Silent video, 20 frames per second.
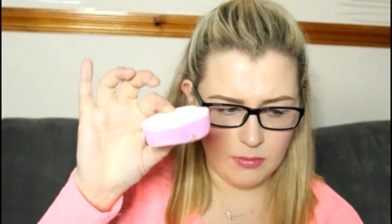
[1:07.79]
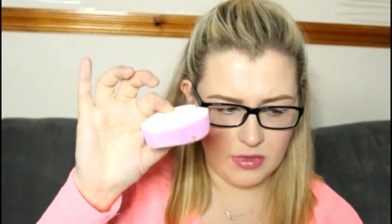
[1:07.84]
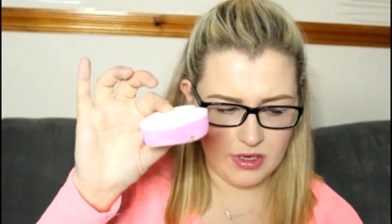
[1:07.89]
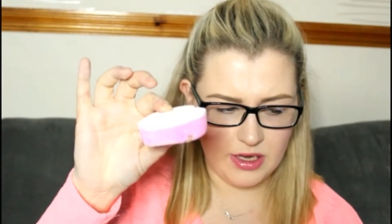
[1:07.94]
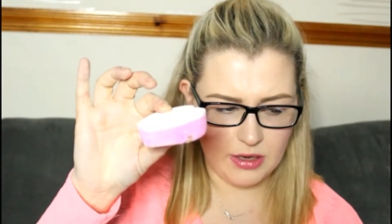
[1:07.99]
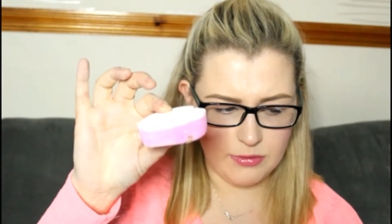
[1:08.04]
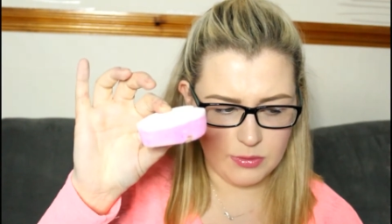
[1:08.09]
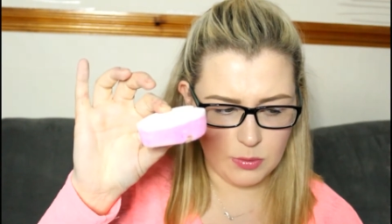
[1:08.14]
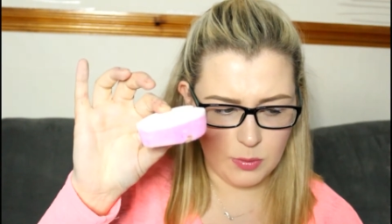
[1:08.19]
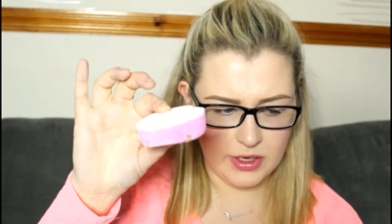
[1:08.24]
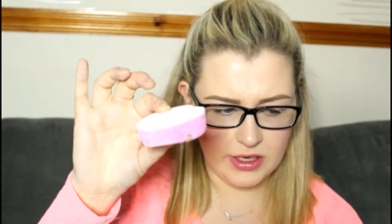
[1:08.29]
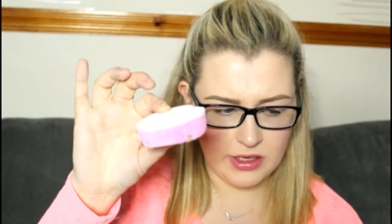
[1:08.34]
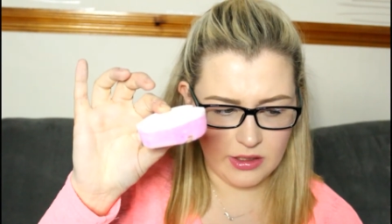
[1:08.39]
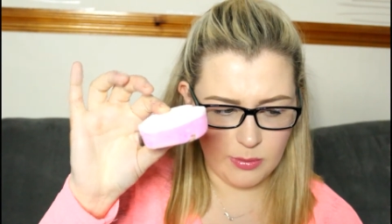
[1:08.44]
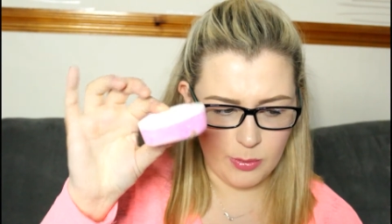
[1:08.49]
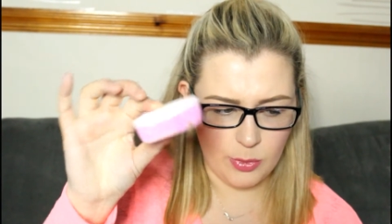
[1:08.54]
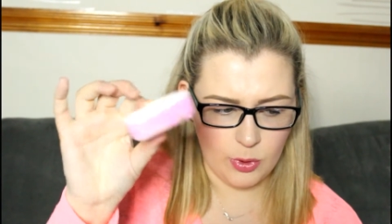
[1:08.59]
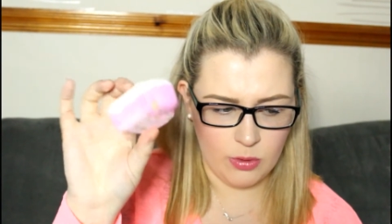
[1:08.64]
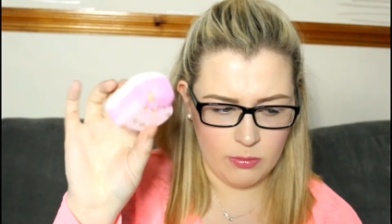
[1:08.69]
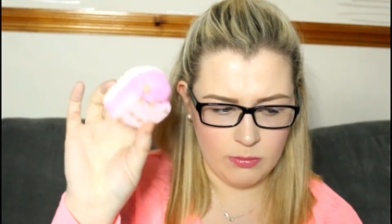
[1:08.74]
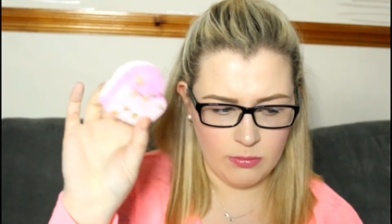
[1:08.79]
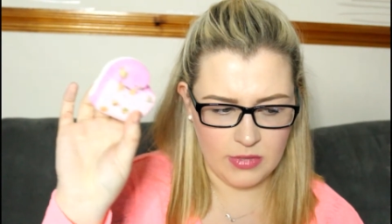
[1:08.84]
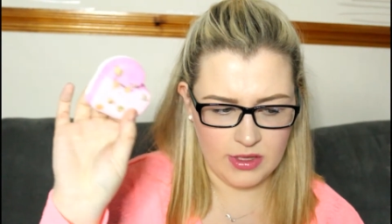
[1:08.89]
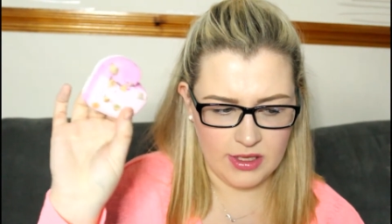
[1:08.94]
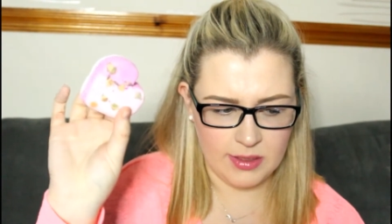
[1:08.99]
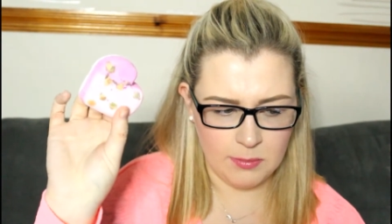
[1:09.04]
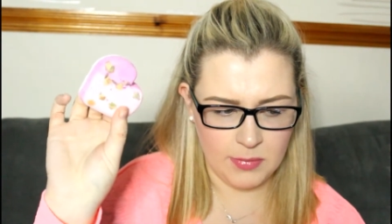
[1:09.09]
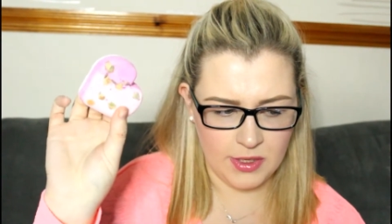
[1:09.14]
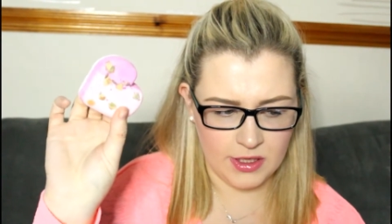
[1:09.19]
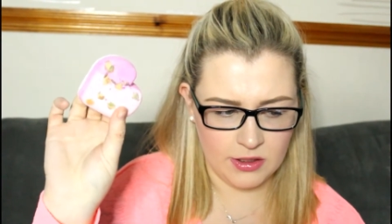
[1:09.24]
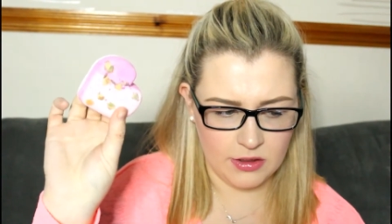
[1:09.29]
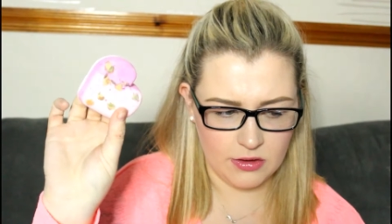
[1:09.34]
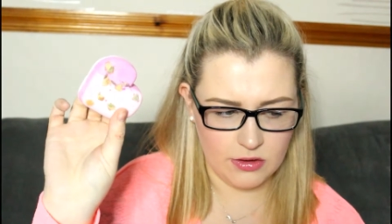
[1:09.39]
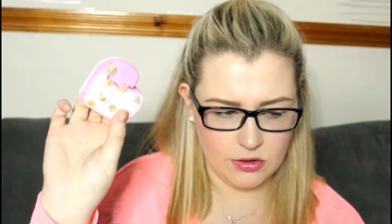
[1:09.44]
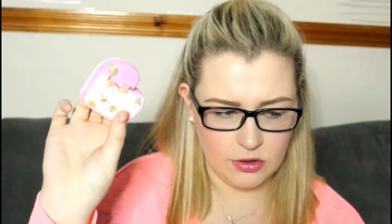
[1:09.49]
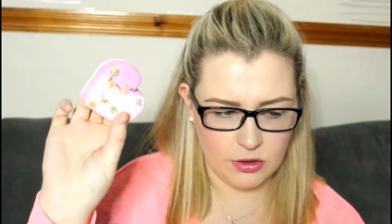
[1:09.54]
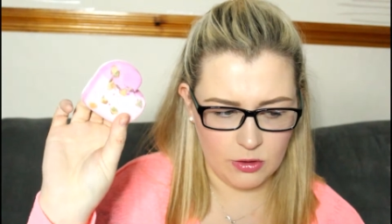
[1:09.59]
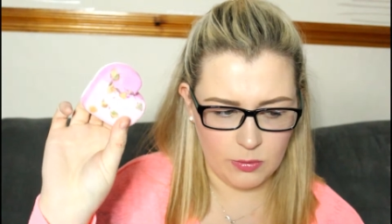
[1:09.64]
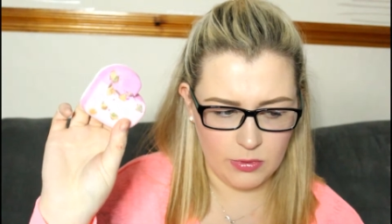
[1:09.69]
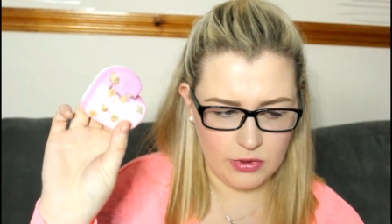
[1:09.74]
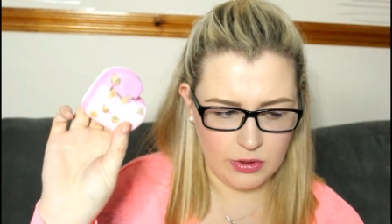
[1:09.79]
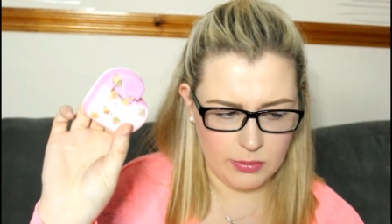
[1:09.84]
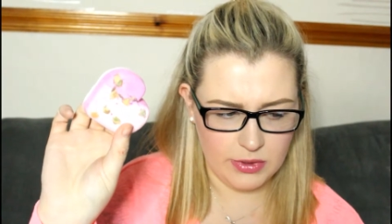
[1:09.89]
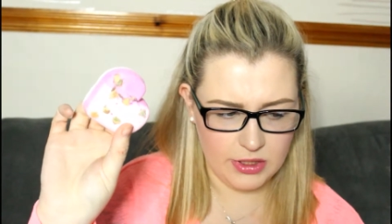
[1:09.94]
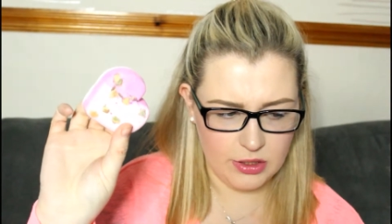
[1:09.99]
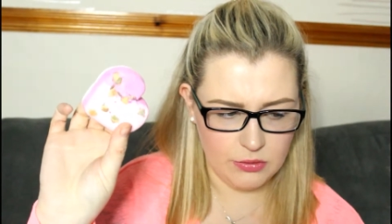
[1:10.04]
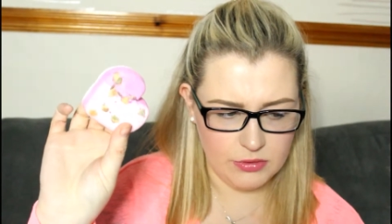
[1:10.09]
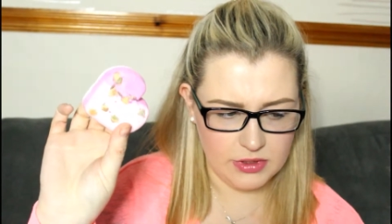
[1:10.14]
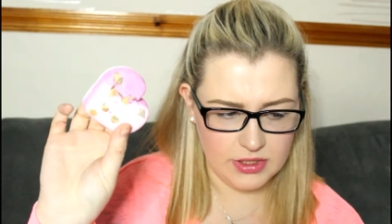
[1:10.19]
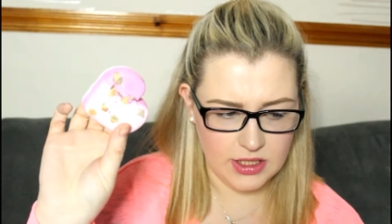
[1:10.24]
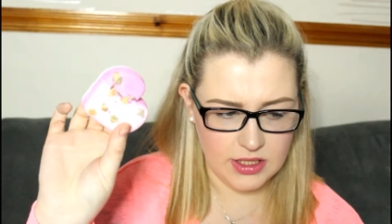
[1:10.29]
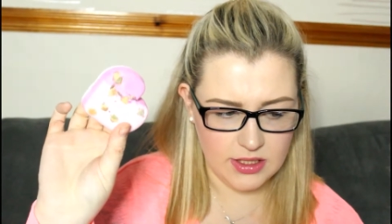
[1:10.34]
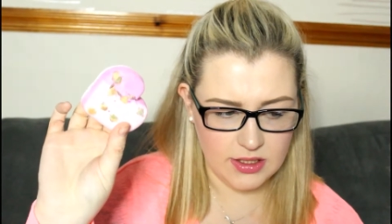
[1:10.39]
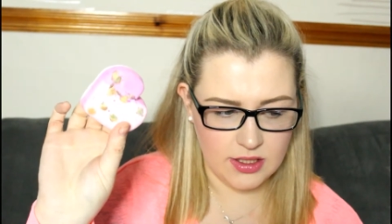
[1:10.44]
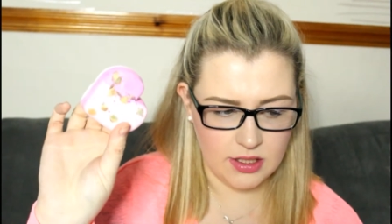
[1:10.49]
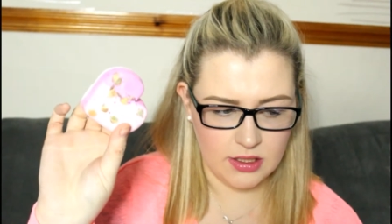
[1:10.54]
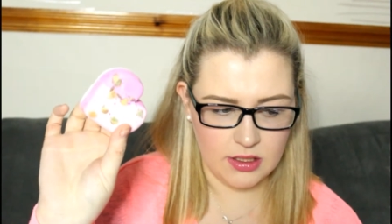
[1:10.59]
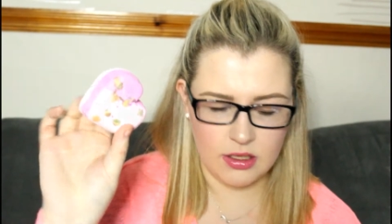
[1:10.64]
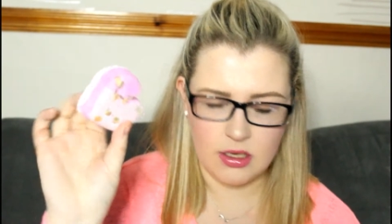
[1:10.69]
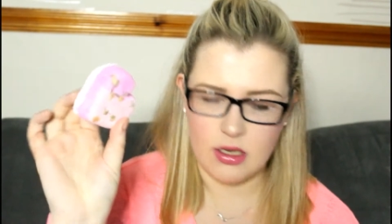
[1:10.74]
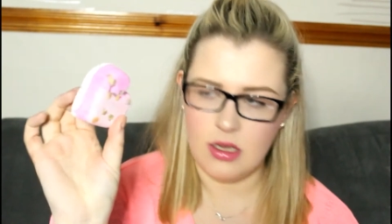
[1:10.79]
but now it's white at the bottom and then pink at the top with the wee roses.